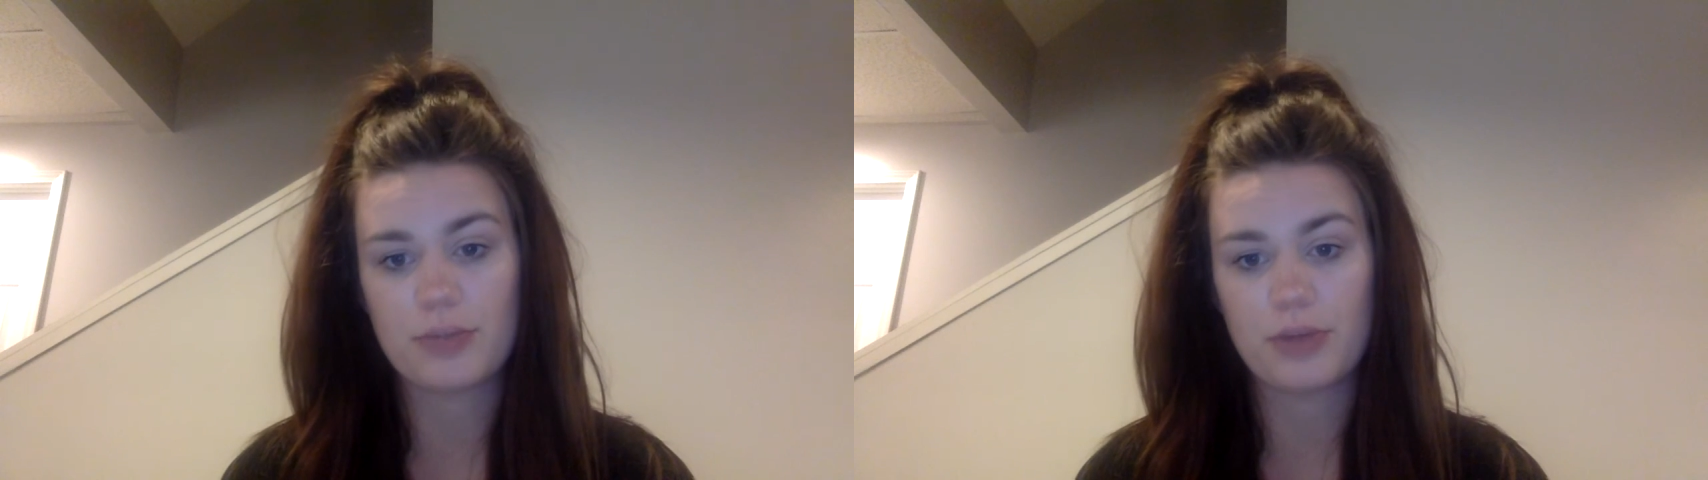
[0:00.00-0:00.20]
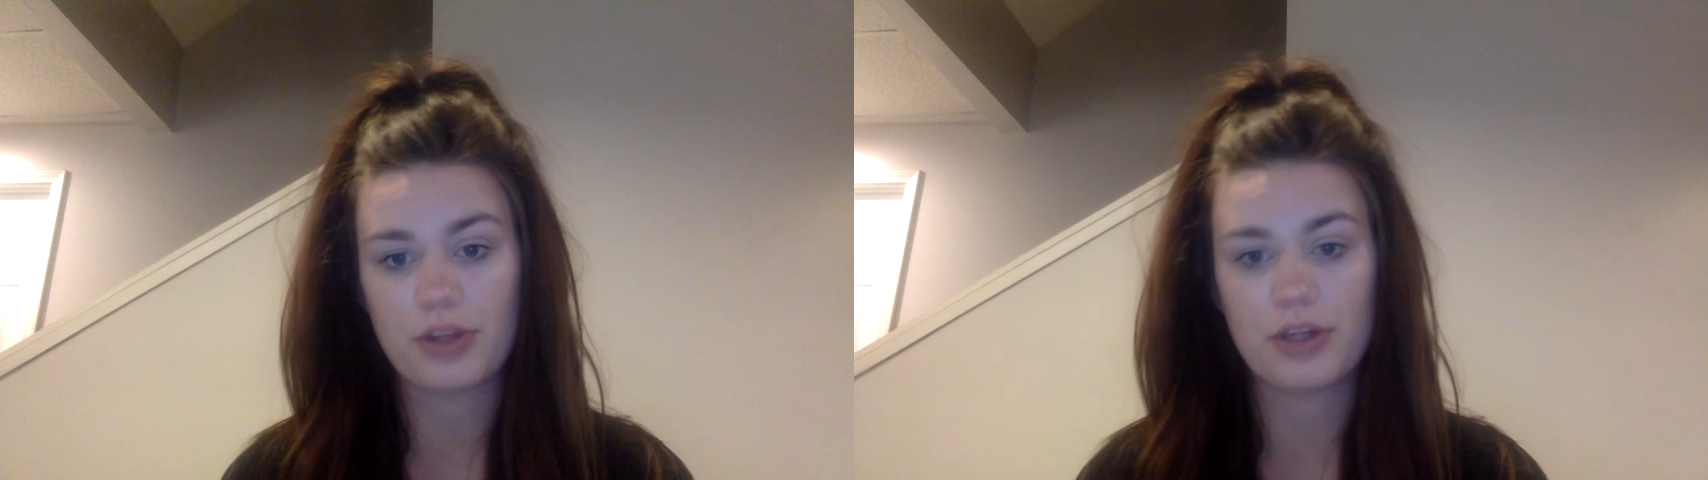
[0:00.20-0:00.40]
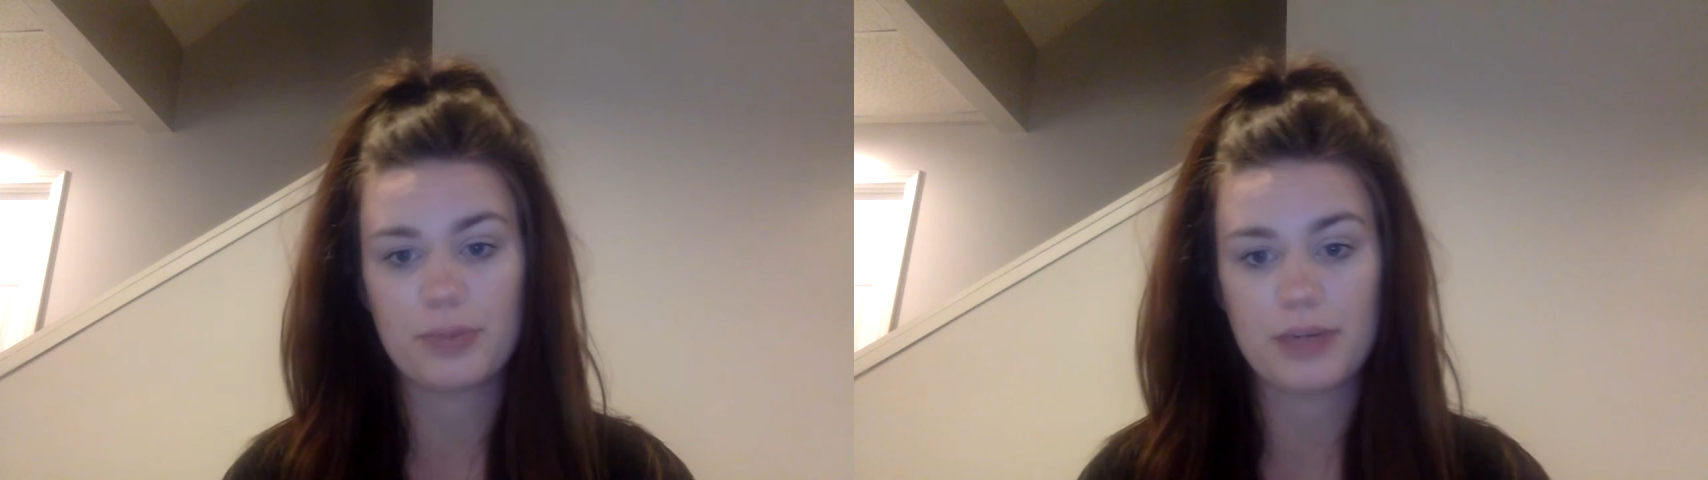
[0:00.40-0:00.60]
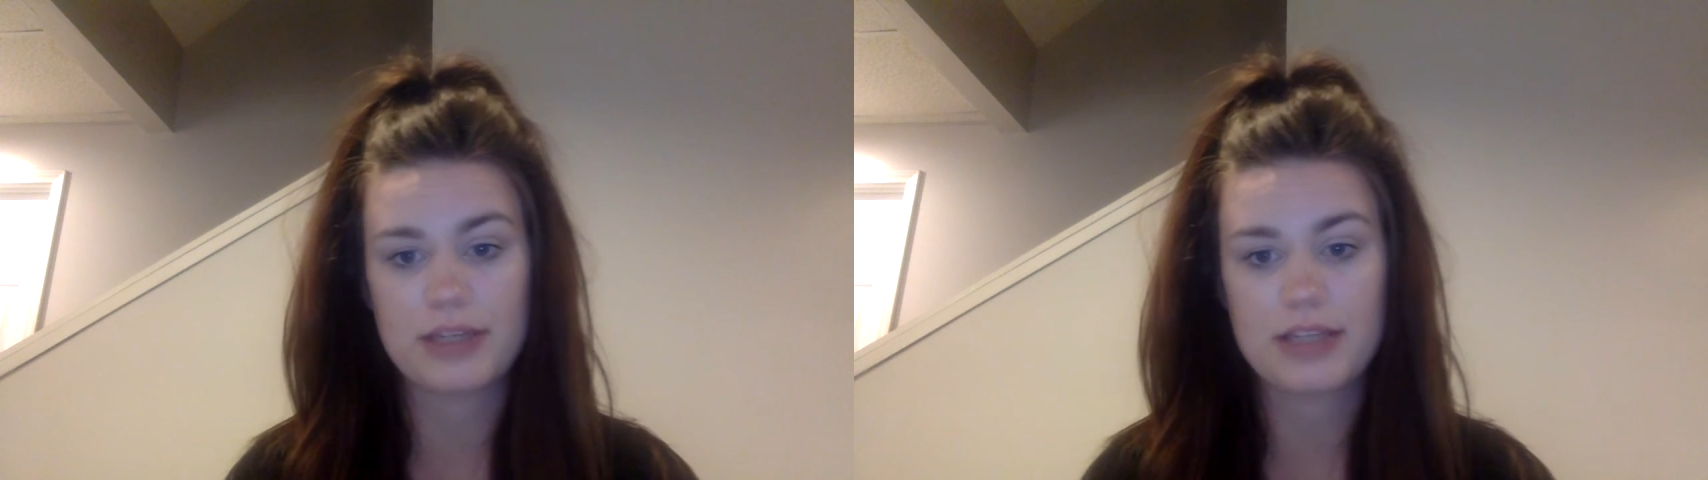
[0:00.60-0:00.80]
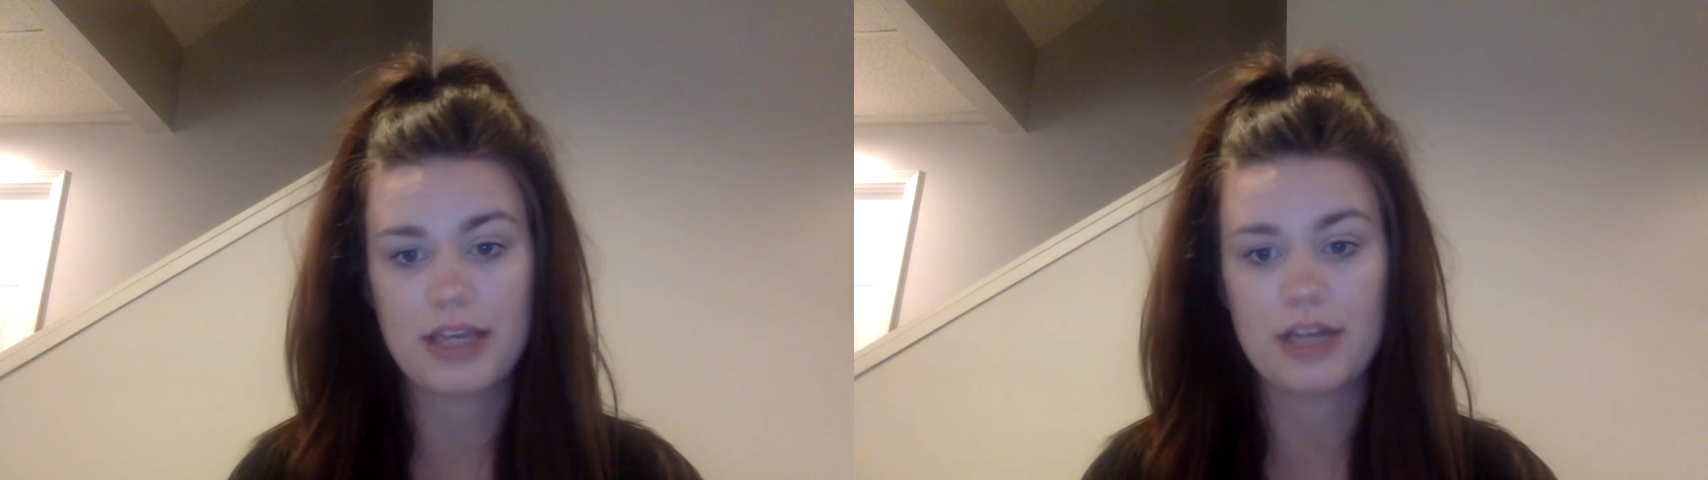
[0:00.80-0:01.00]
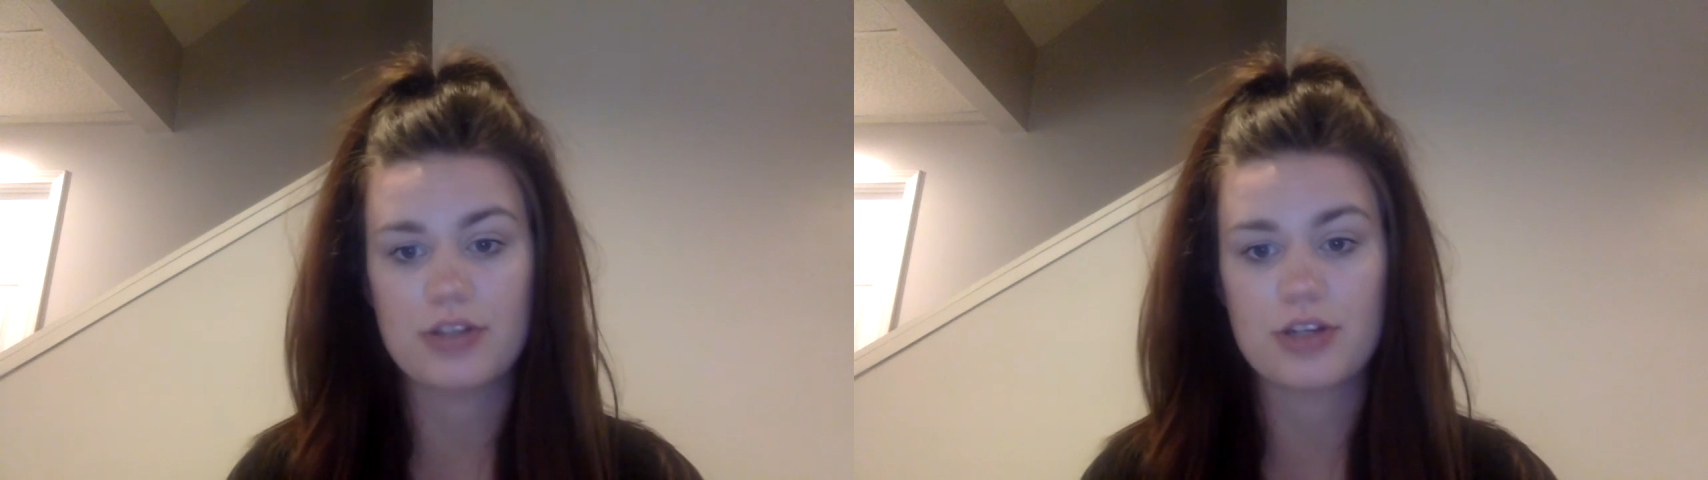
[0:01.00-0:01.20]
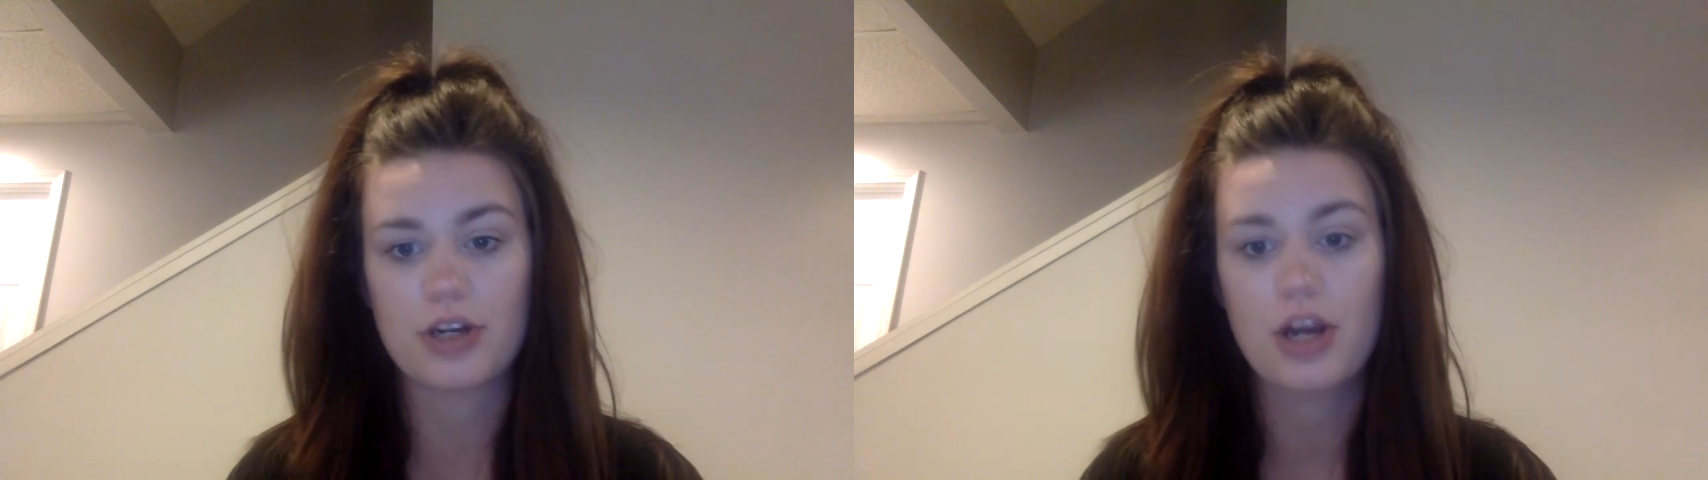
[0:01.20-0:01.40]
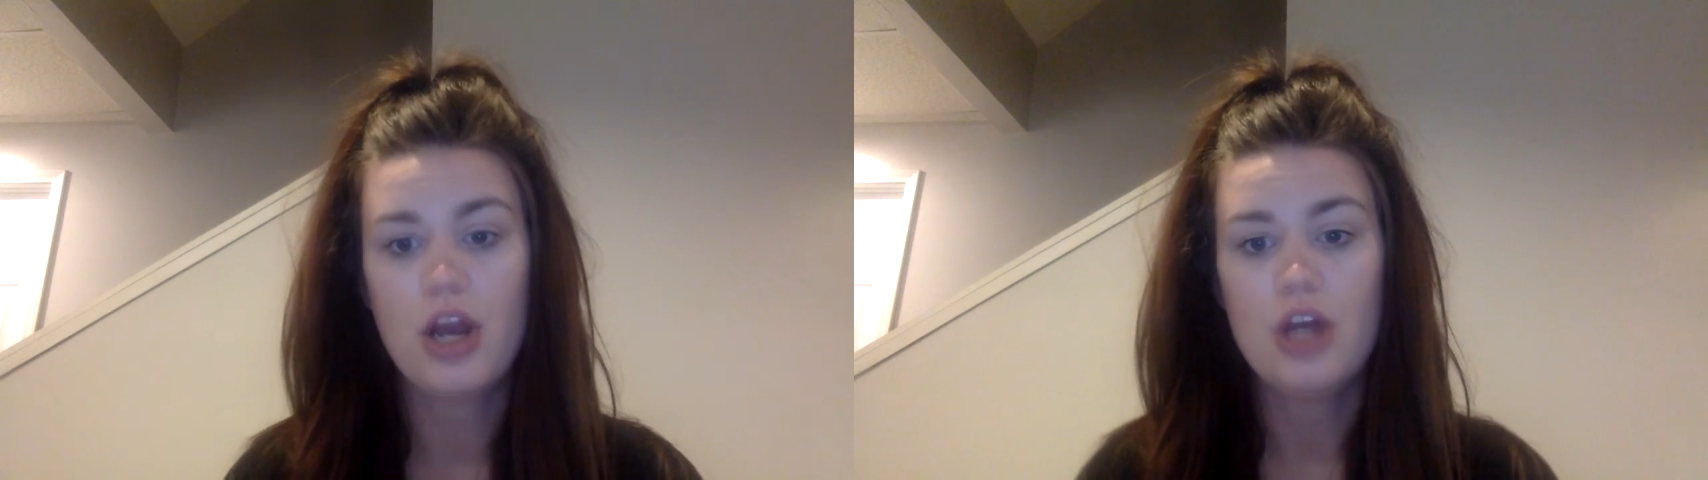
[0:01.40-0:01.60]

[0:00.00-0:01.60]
with her breast cancer.